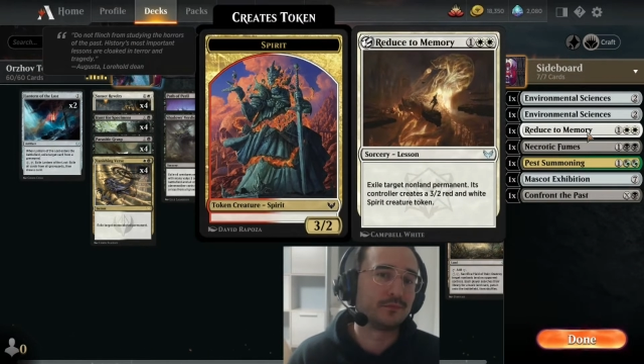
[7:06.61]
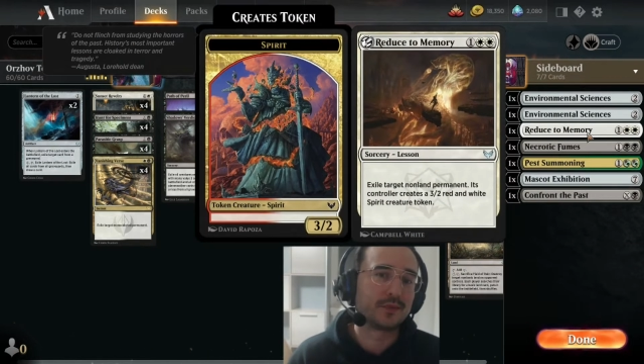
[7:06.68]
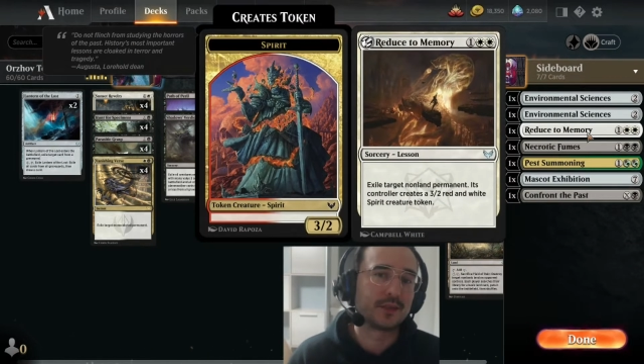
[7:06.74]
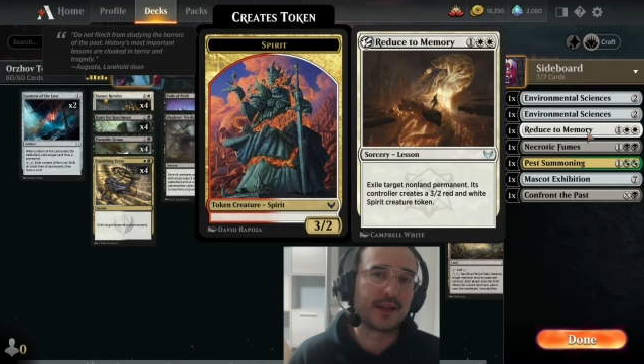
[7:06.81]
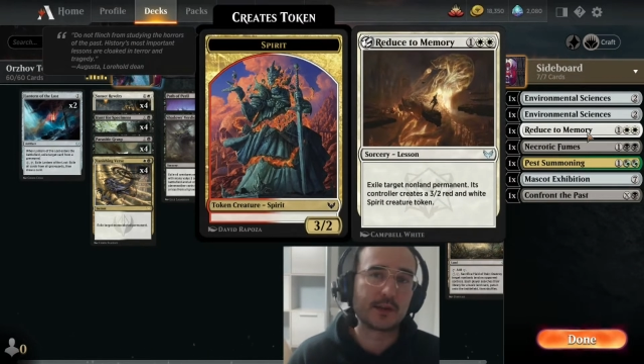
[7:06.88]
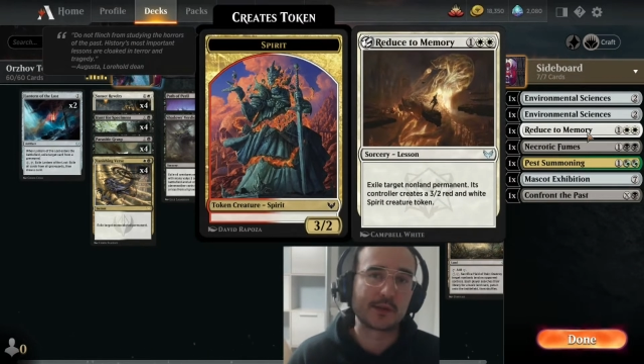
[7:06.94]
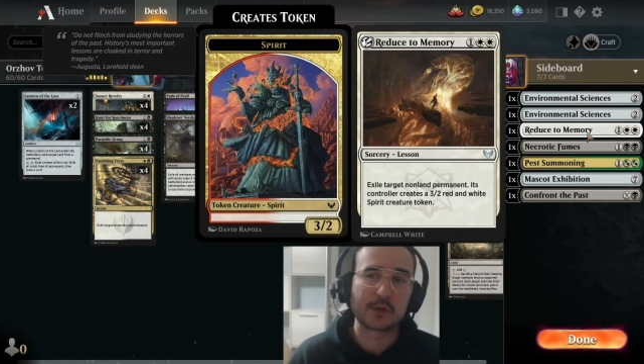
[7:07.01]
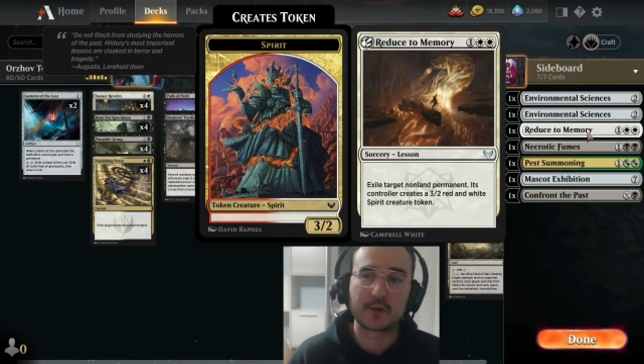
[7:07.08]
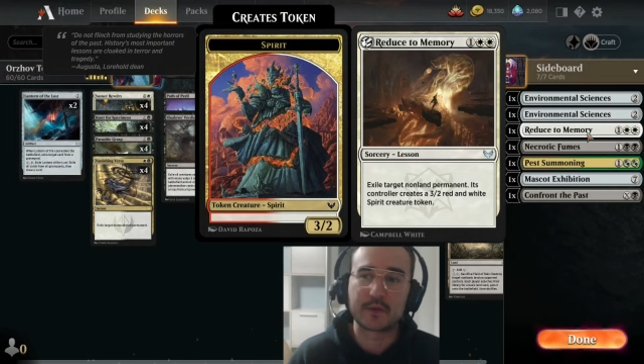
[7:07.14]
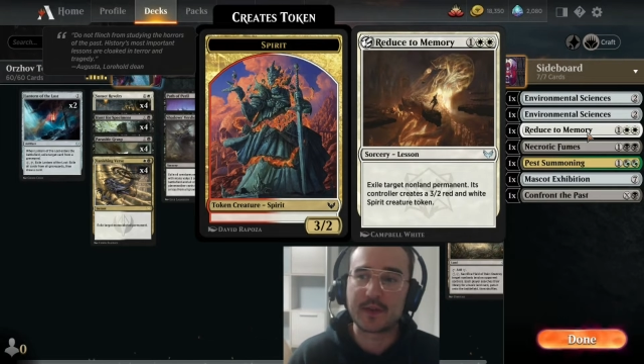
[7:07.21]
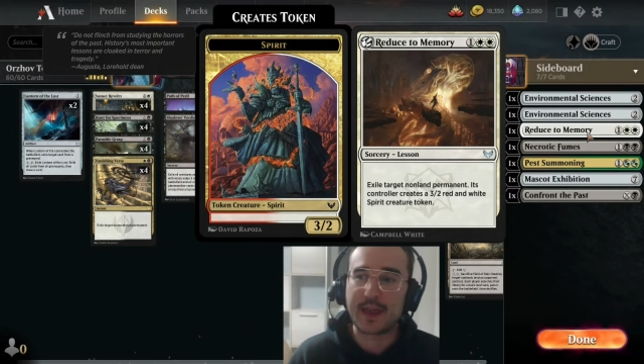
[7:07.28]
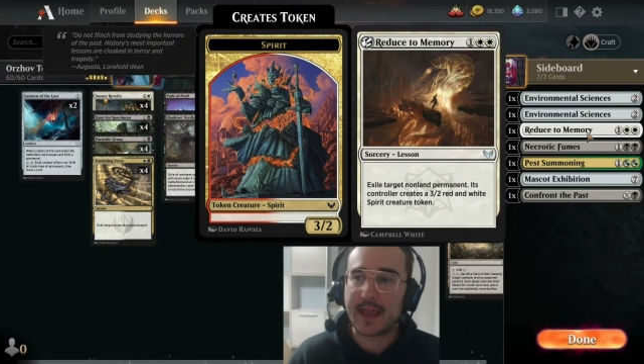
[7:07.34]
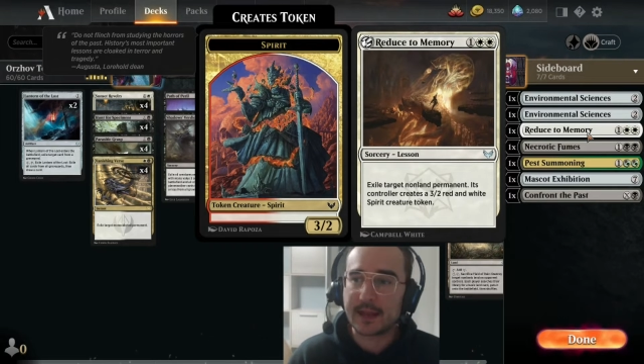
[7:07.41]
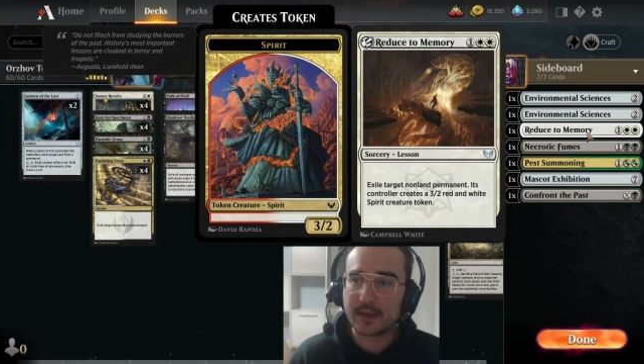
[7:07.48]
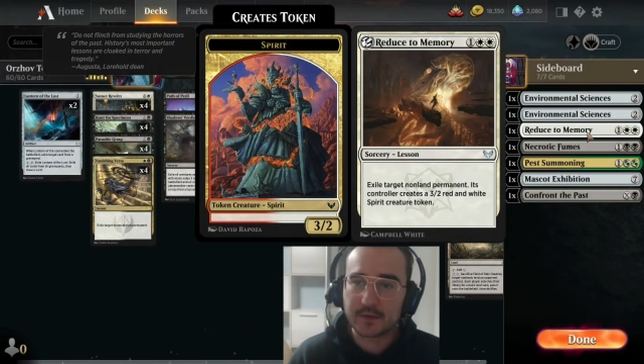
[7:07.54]
get rid of
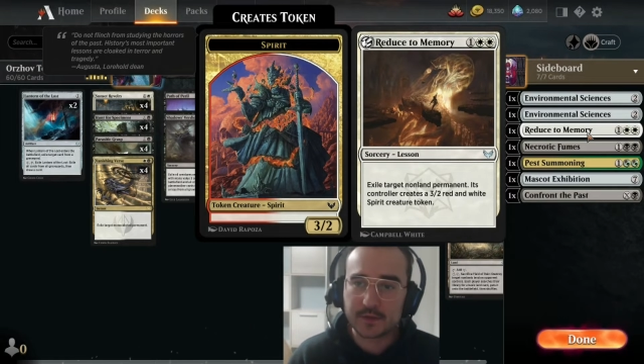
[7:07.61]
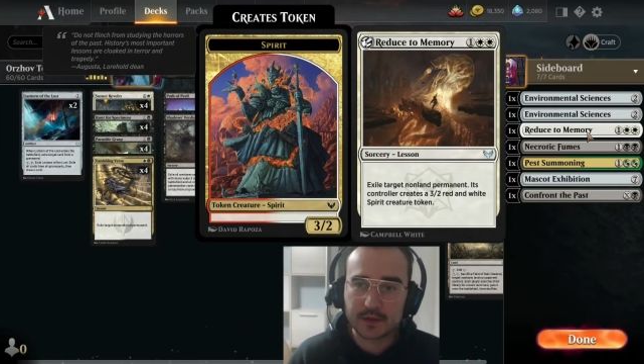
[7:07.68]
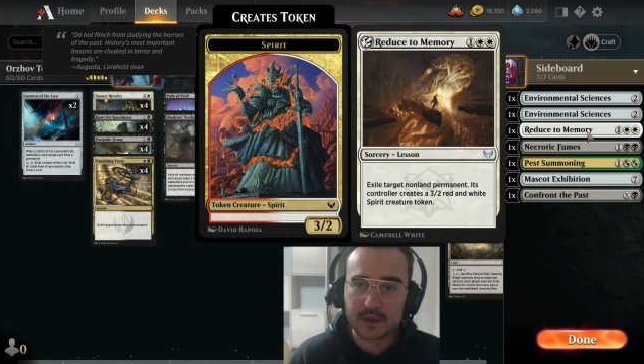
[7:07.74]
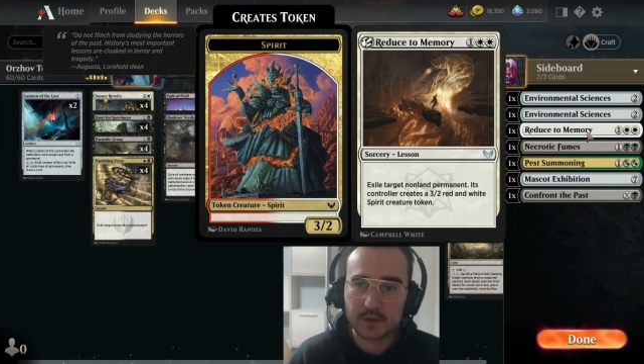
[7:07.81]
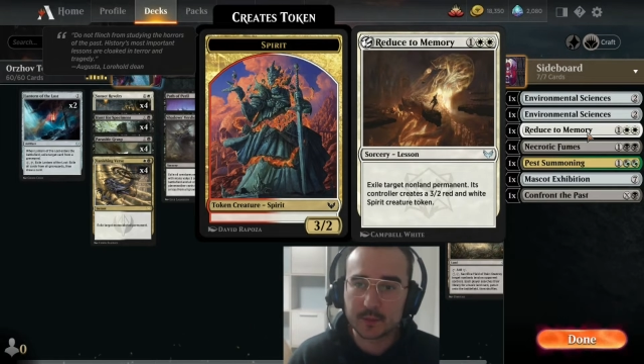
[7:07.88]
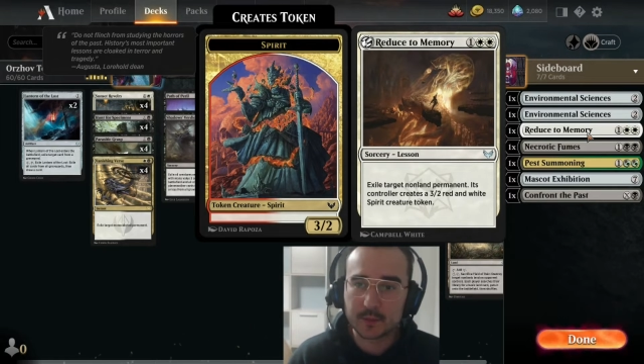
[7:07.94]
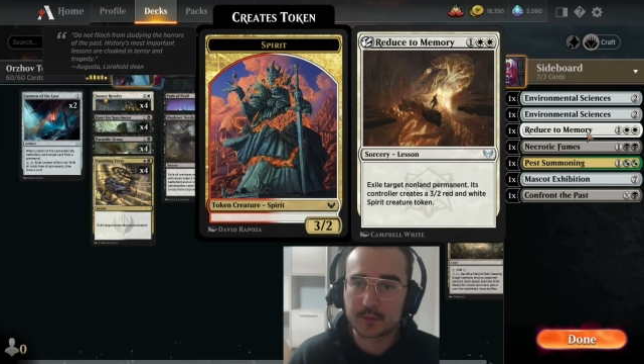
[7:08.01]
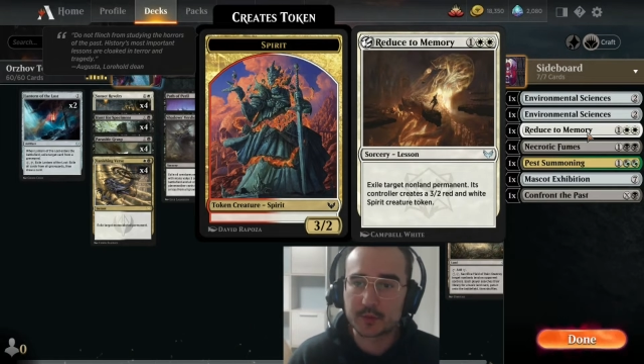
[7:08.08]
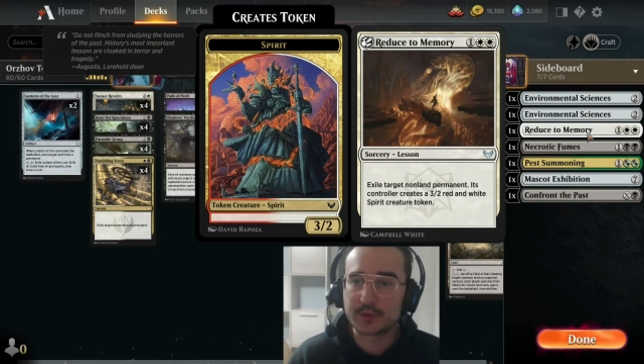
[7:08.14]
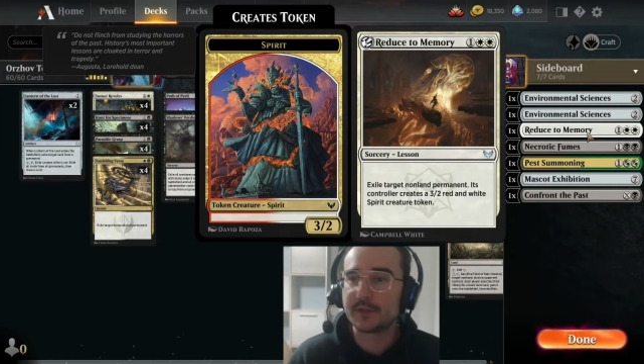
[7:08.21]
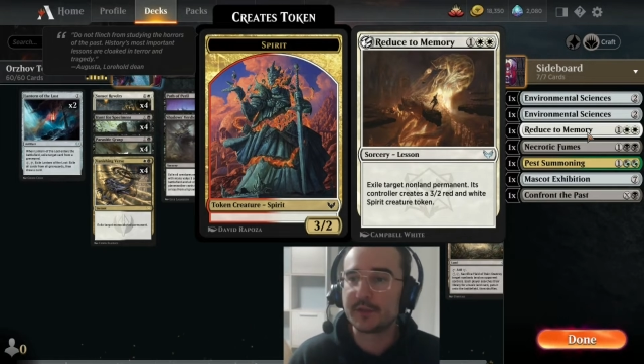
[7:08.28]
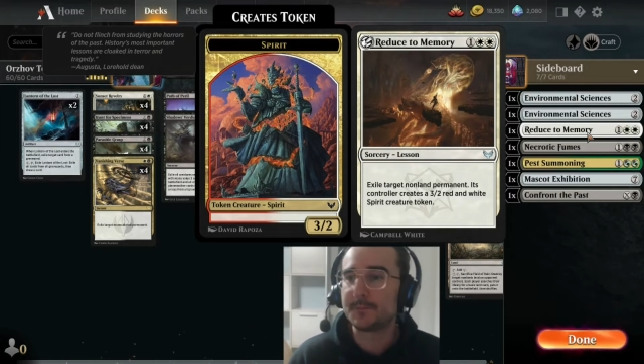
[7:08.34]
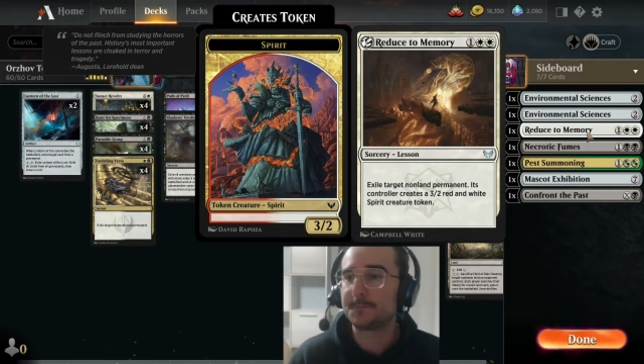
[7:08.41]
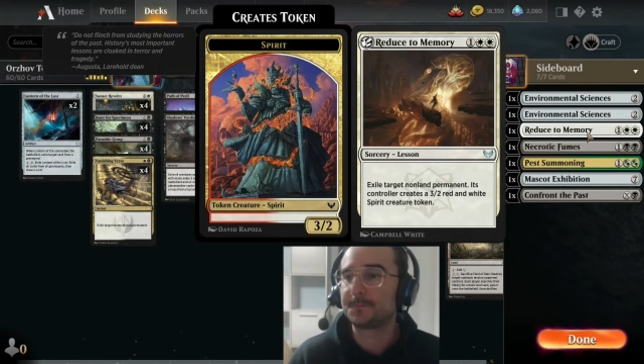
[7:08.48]
anything on the board.